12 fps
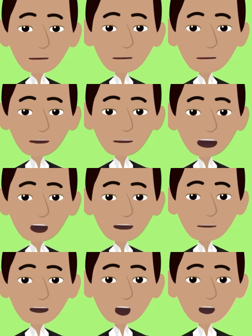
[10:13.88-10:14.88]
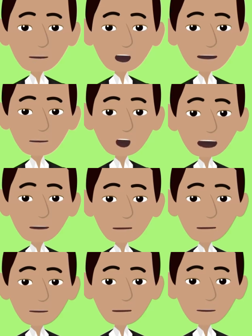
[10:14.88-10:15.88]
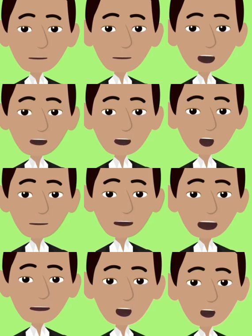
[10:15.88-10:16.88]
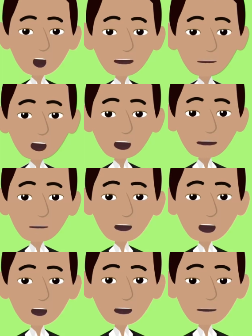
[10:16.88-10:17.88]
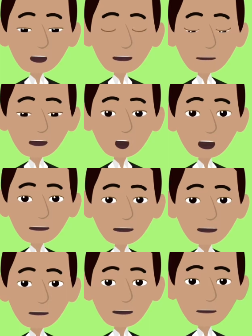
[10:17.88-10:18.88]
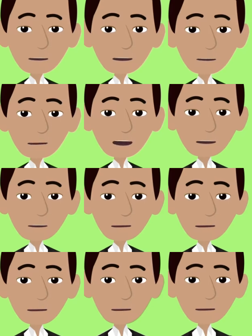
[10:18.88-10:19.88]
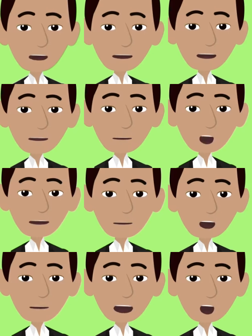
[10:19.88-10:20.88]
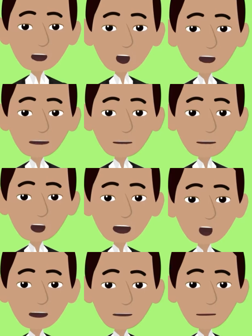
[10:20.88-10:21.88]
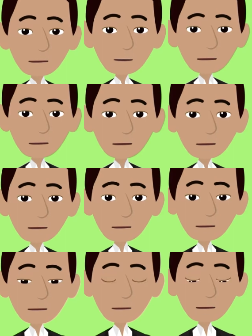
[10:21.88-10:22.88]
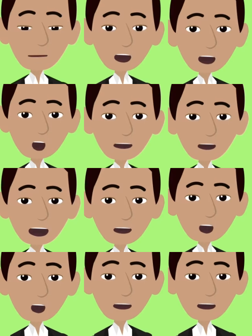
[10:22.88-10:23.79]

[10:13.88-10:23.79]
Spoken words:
by placing trust in whatever your criteria or barometer is at this point. So in a sense, you already do this. But in general,